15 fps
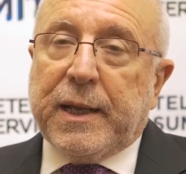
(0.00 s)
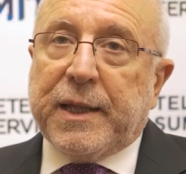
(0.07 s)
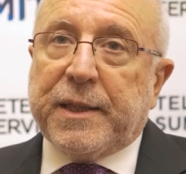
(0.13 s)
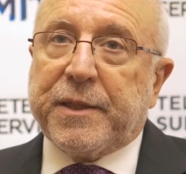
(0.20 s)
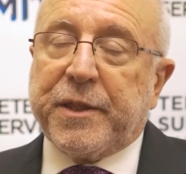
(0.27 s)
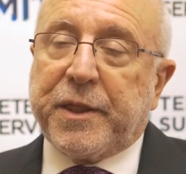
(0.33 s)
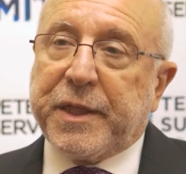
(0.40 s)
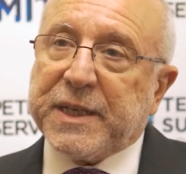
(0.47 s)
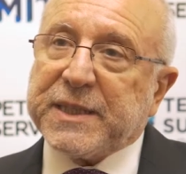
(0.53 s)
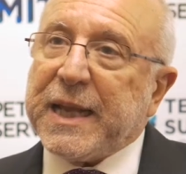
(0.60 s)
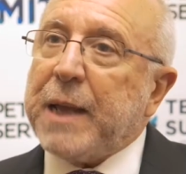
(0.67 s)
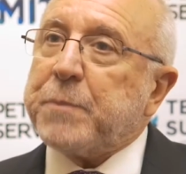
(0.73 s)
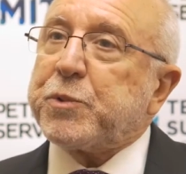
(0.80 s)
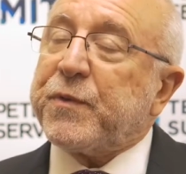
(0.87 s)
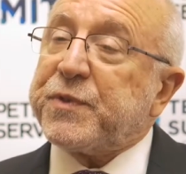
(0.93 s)
the three
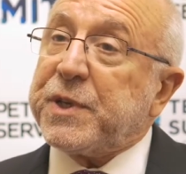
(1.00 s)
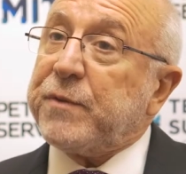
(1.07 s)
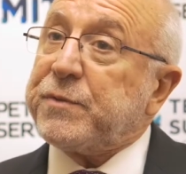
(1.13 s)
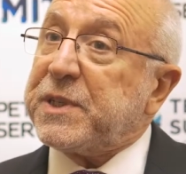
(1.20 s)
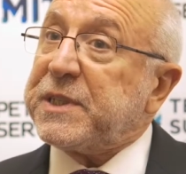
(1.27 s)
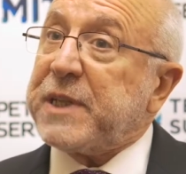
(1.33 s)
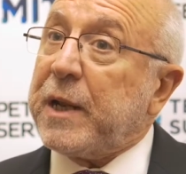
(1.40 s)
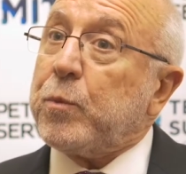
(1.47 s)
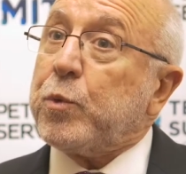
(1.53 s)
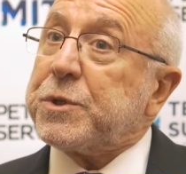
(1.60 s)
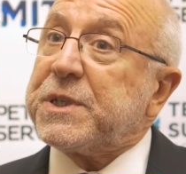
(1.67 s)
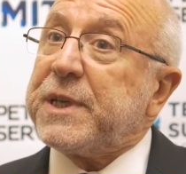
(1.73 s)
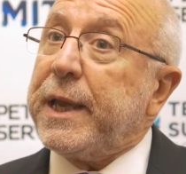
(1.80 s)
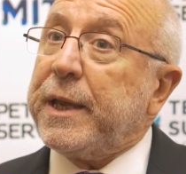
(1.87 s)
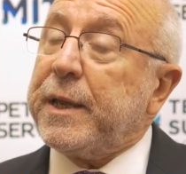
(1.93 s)
types of services that I
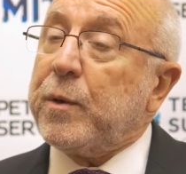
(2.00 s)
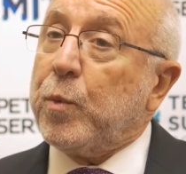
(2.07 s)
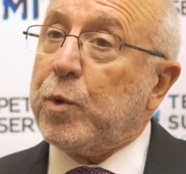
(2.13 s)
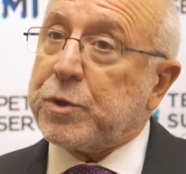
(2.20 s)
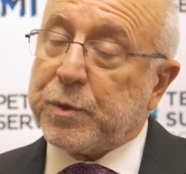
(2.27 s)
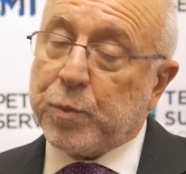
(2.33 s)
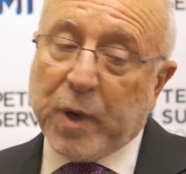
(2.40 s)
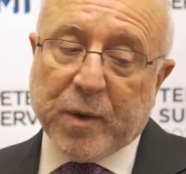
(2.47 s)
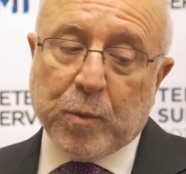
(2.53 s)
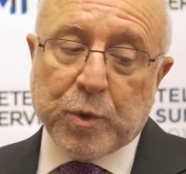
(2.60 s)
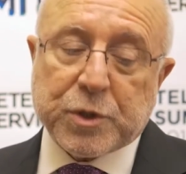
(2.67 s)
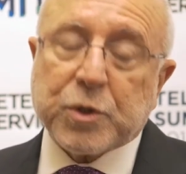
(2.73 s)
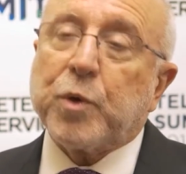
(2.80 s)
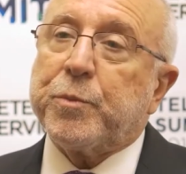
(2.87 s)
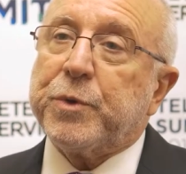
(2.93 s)
was saying one
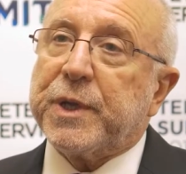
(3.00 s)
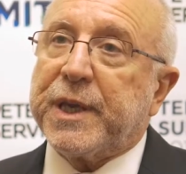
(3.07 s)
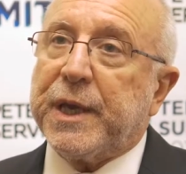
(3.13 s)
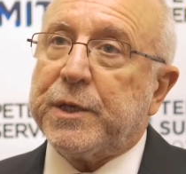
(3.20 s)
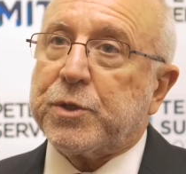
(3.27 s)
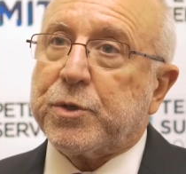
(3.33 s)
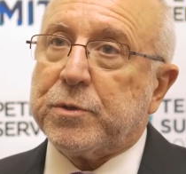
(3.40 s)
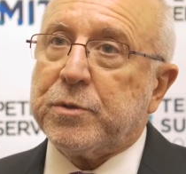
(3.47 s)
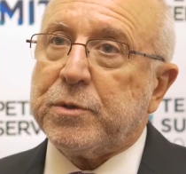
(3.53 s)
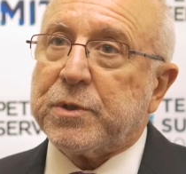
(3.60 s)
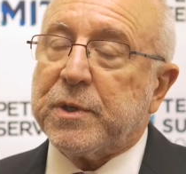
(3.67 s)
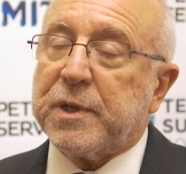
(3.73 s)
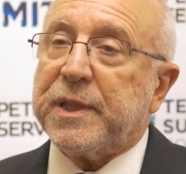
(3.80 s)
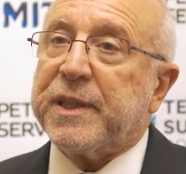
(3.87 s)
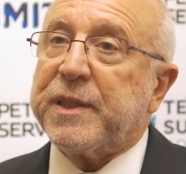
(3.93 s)
was
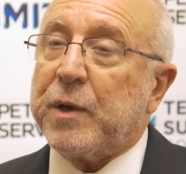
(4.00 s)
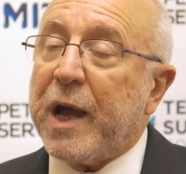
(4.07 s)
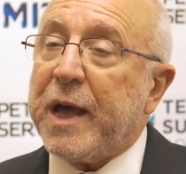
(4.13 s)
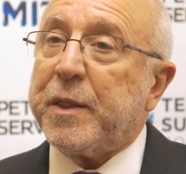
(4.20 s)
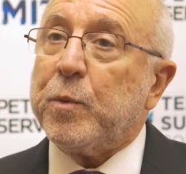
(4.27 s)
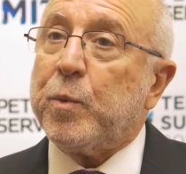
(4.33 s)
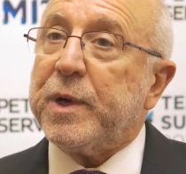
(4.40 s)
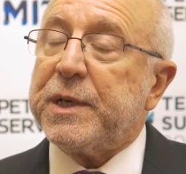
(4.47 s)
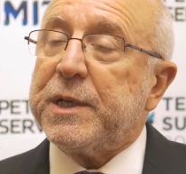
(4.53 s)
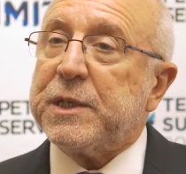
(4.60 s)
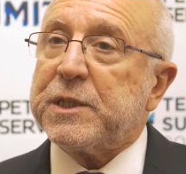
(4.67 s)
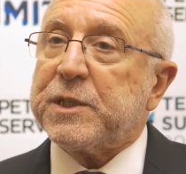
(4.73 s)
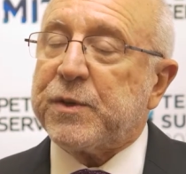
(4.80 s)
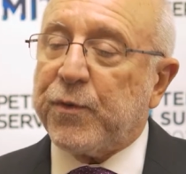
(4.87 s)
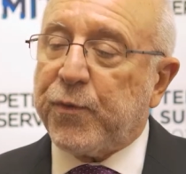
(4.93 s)
communications, the other one
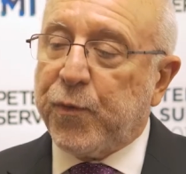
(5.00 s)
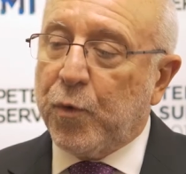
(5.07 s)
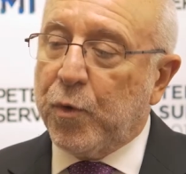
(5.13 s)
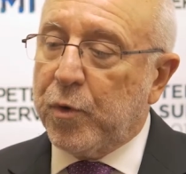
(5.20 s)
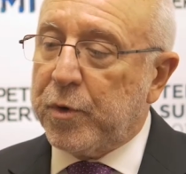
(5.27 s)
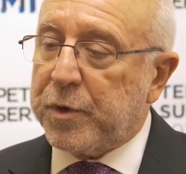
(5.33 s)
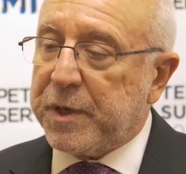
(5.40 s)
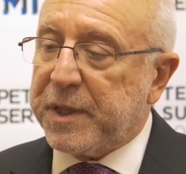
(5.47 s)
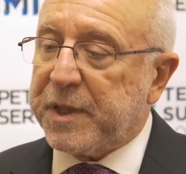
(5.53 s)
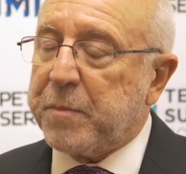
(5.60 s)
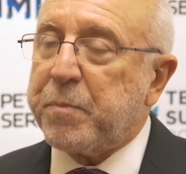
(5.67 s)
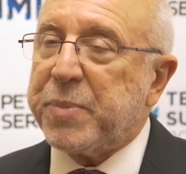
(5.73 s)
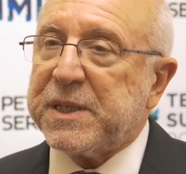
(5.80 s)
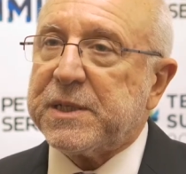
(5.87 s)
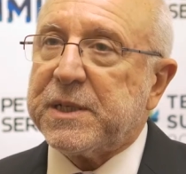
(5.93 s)
is for the
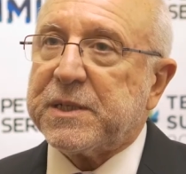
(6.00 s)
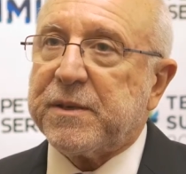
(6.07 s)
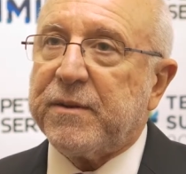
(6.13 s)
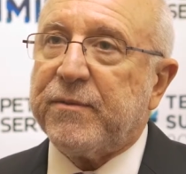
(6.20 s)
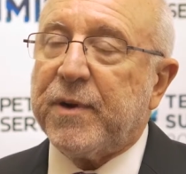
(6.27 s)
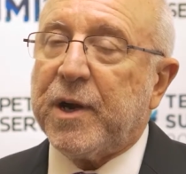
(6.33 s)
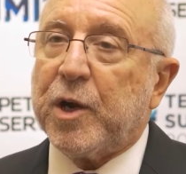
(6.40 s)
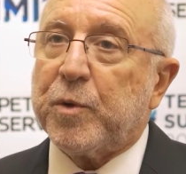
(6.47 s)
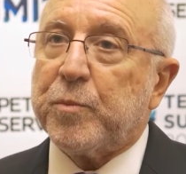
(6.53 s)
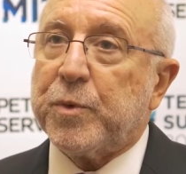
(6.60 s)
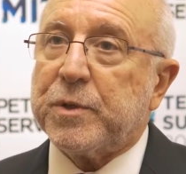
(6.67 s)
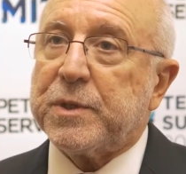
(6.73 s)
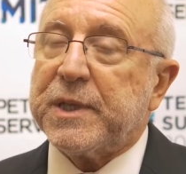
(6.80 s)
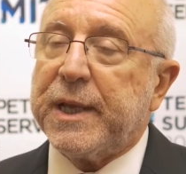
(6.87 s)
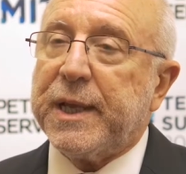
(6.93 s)
business
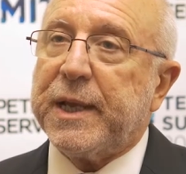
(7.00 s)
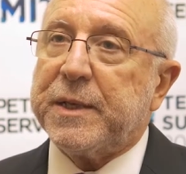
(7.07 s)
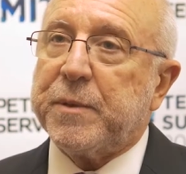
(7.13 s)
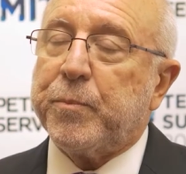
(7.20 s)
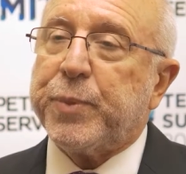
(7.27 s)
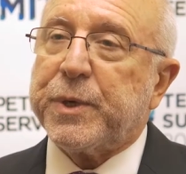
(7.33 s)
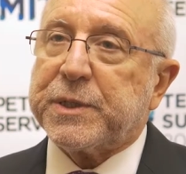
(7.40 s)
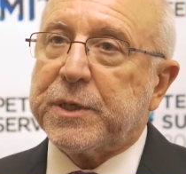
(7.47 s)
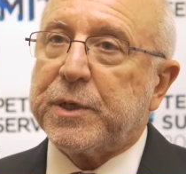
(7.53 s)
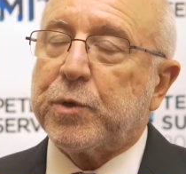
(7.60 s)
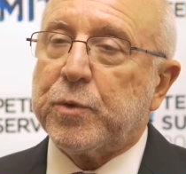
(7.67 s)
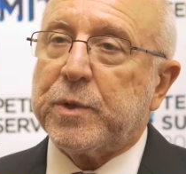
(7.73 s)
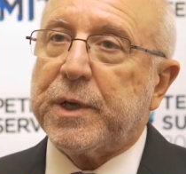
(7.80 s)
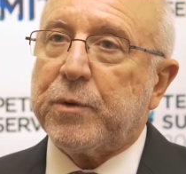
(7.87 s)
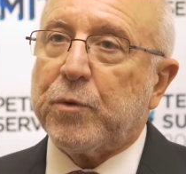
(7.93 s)
environment, and in
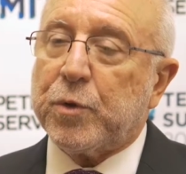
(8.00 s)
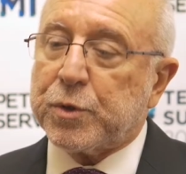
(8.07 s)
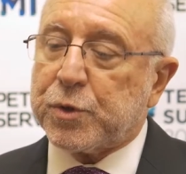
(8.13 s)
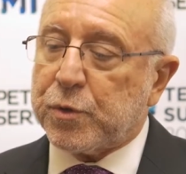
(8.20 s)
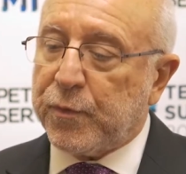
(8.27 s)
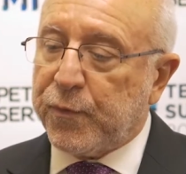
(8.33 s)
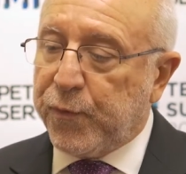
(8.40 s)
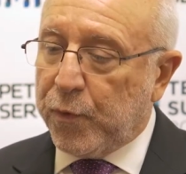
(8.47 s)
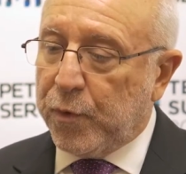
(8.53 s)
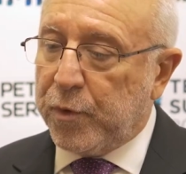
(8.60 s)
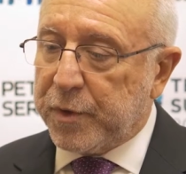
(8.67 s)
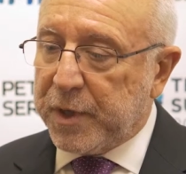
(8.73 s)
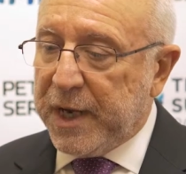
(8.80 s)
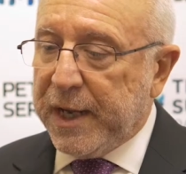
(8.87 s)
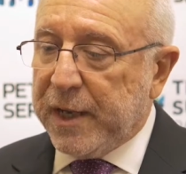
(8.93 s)
particular also
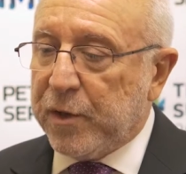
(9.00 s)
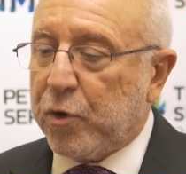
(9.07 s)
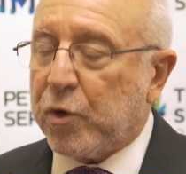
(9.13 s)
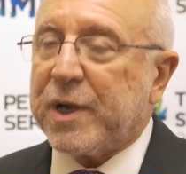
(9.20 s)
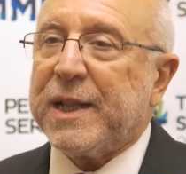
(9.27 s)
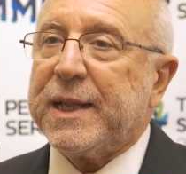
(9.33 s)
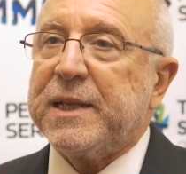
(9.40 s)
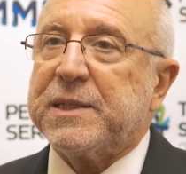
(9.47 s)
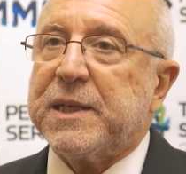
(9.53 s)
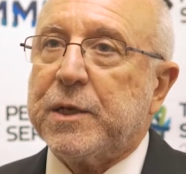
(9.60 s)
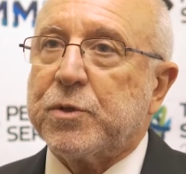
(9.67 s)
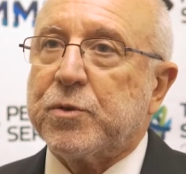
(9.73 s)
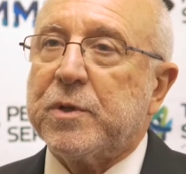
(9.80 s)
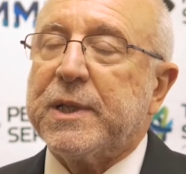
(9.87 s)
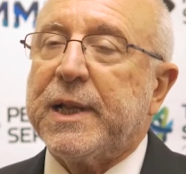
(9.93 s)
for
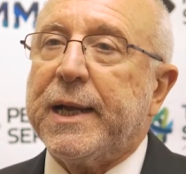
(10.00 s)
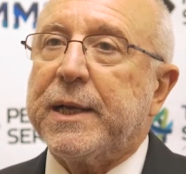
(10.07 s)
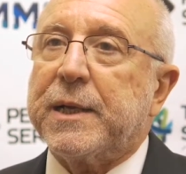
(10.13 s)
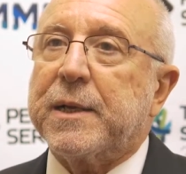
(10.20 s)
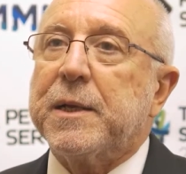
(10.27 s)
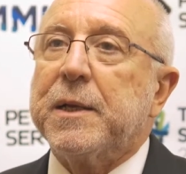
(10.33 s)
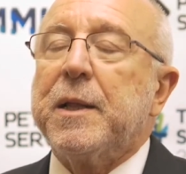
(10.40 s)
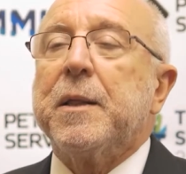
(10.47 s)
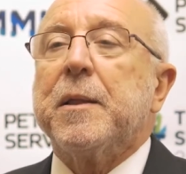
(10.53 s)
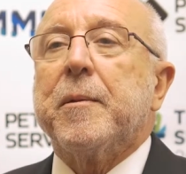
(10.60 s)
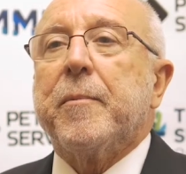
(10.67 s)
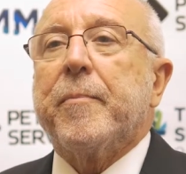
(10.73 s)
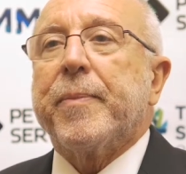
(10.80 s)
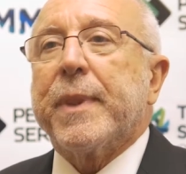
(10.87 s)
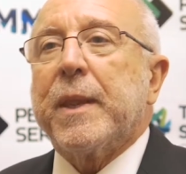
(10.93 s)
localization, like
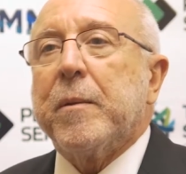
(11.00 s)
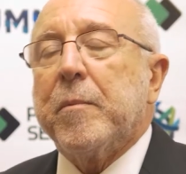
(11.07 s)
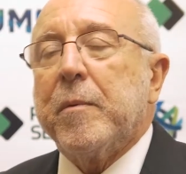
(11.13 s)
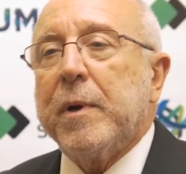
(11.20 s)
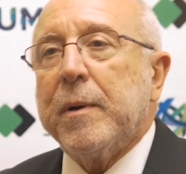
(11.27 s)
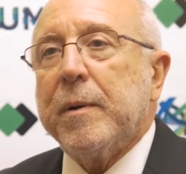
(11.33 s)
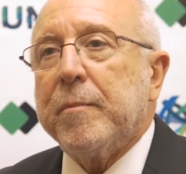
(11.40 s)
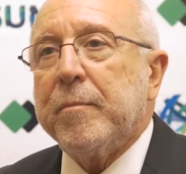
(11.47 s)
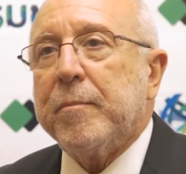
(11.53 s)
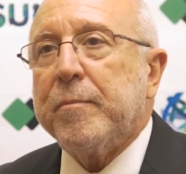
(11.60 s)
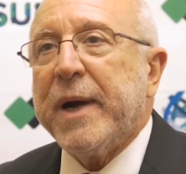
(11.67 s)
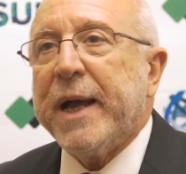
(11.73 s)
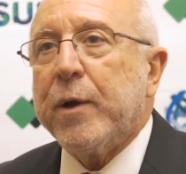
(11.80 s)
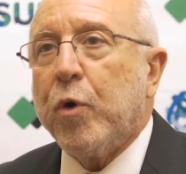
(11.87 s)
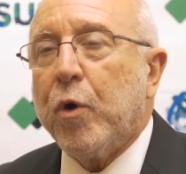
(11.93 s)

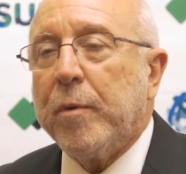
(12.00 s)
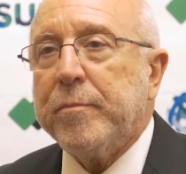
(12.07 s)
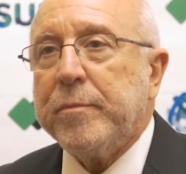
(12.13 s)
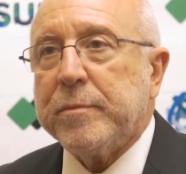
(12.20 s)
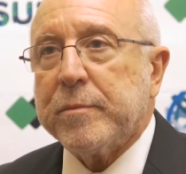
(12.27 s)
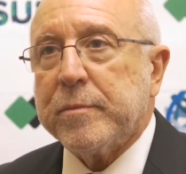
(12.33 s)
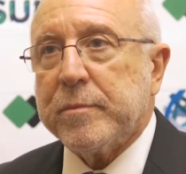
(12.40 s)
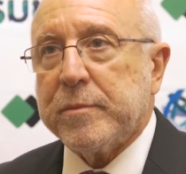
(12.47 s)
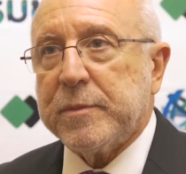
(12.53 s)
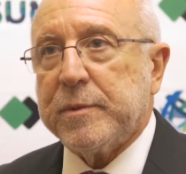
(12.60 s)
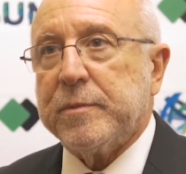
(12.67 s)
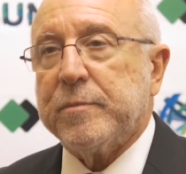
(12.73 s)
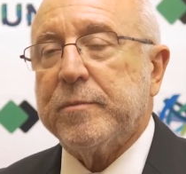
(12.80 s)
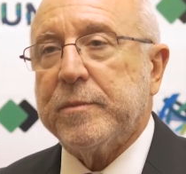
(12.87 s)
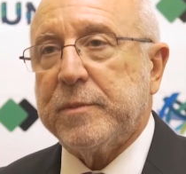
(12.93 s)
My Home,
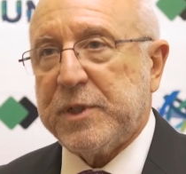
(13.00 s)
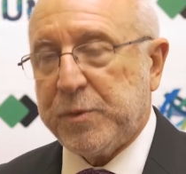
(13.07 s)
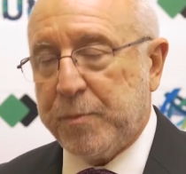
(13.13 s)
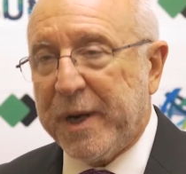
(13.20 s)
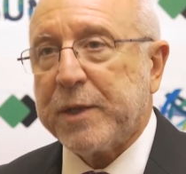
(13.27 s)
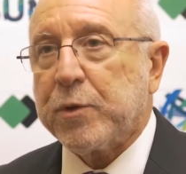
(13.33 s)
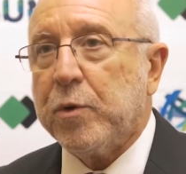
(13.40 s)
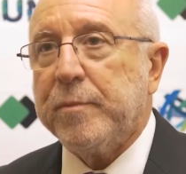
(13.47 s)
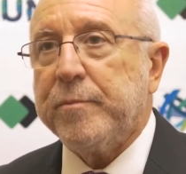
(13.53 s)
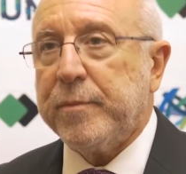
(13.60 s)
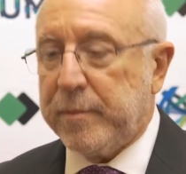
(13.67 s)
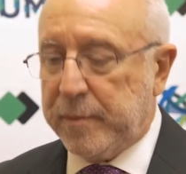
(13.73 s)
Smart Home,